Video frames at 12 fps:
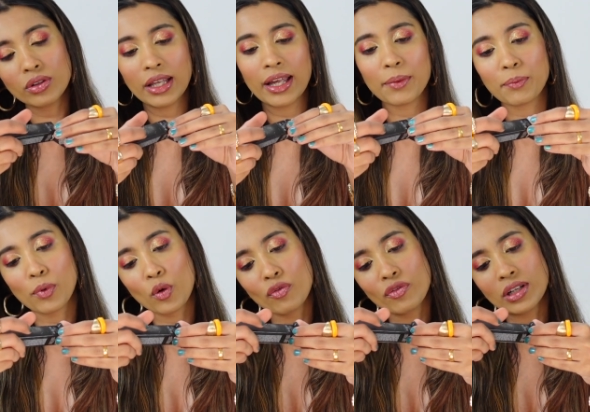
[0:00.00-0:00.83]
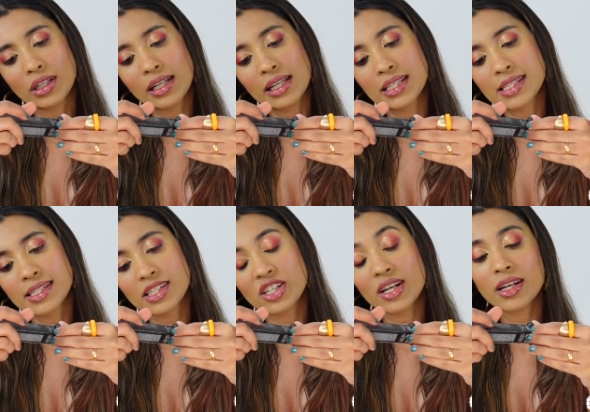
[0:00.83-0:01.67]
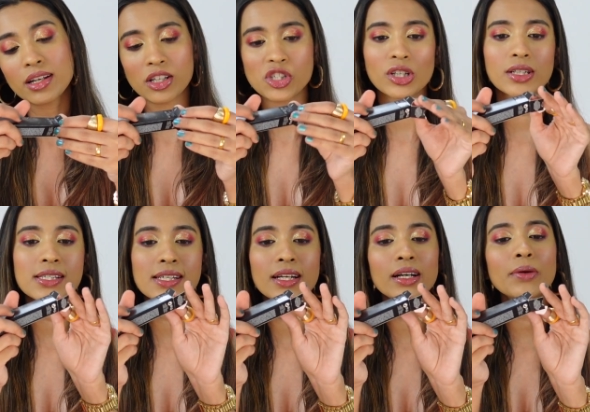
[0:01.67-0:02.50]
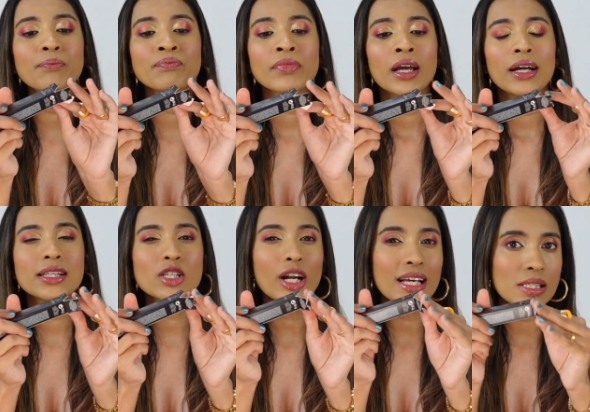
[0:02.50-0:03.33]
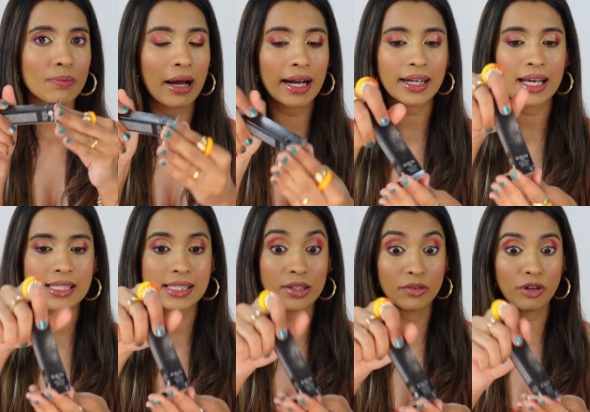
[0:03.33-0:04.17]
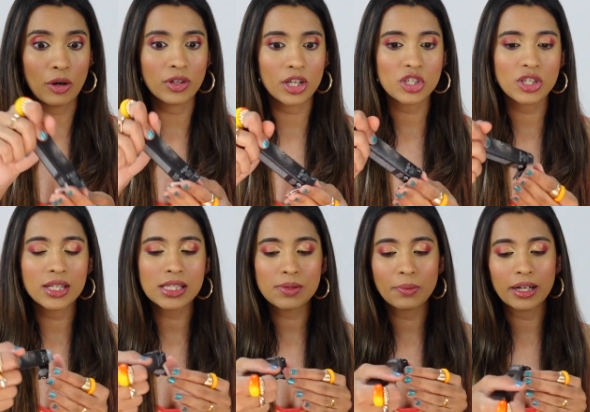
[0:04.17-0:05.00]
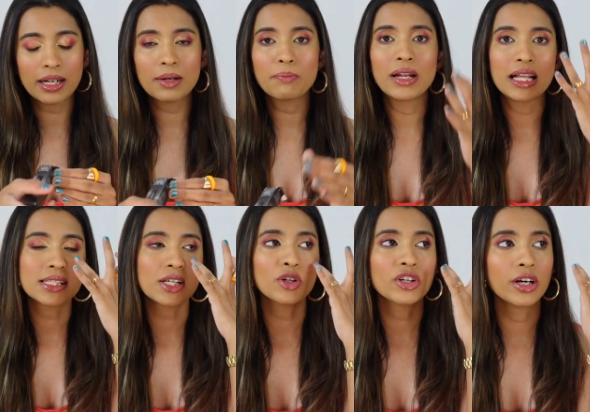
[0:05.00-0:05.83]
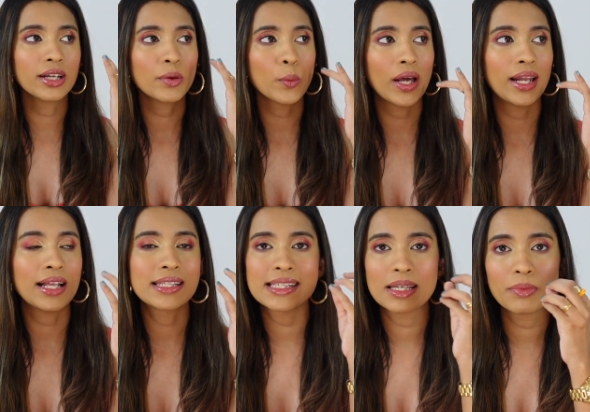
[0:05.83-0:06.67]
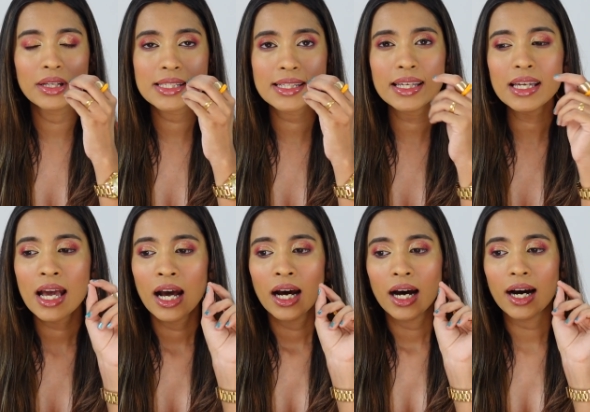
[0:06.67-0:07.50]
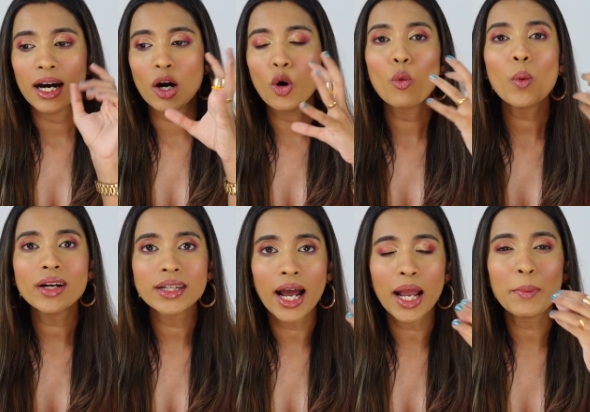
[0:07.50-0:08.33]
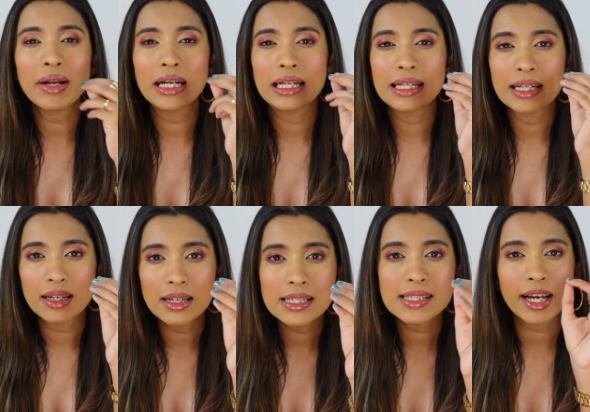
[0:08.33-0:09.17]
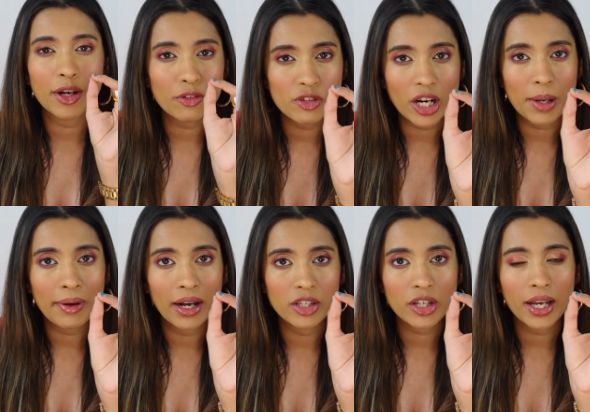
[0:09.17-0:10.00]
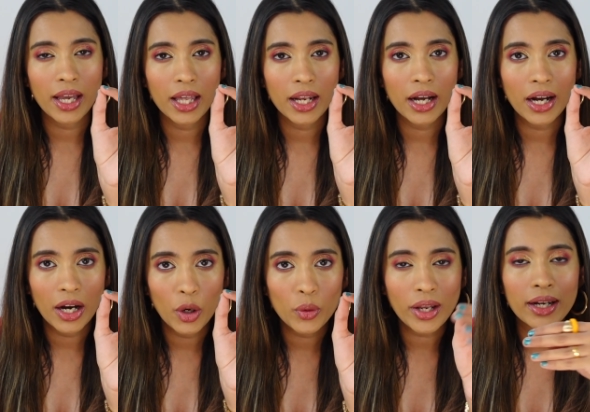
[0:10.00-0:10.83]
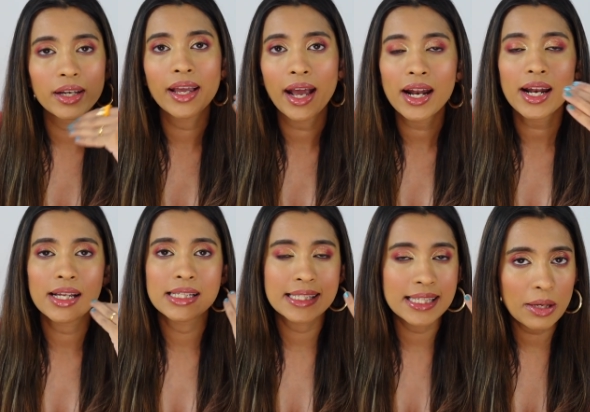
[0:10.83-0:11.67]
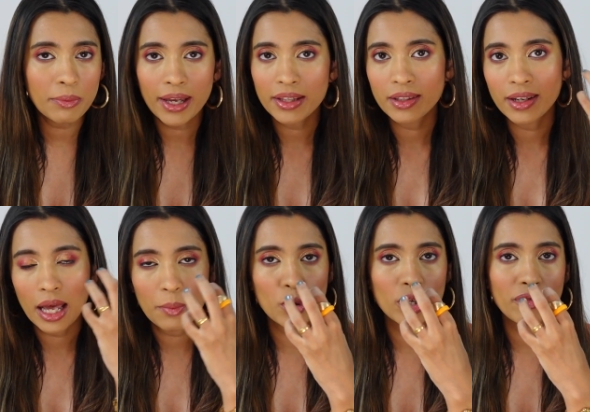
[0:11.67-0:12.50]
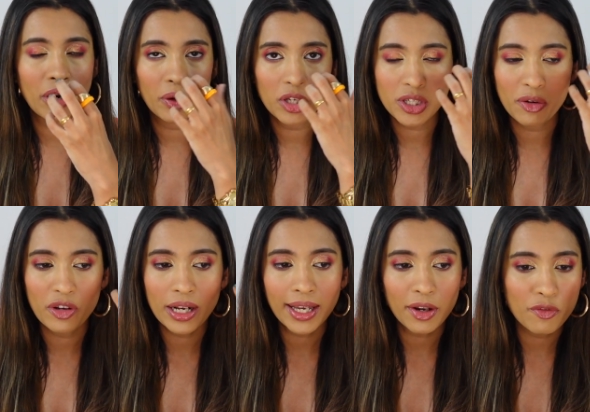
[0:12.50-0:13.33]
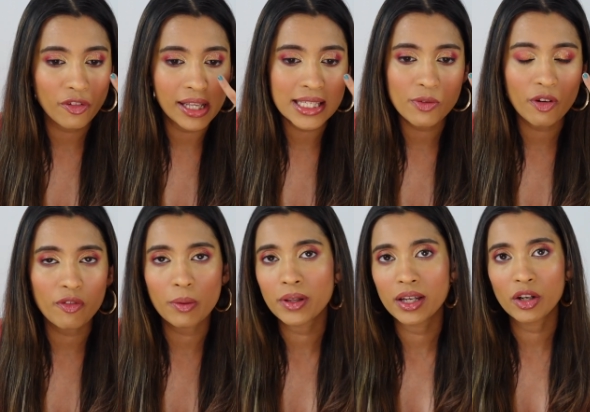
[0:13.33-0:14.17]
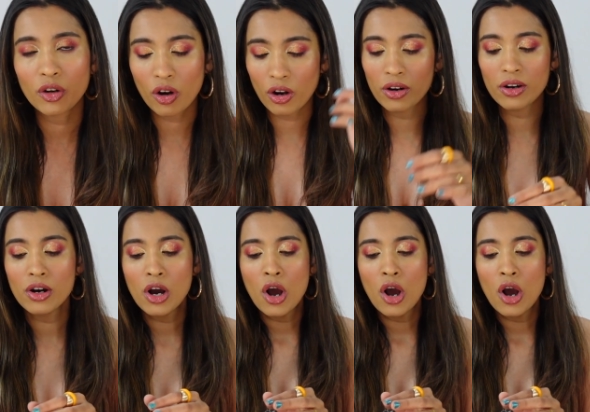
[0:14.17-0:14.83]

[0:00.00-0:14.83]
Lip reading: their Pro Filter Instant Retouch Concealer. It's not as matte as the foundation is, but it blends out really well and seamlessly. Over time, it does kind of dry my under eye area out, and again, same like the Rare Beauty foundation, I feel like it fades away from the inner corner.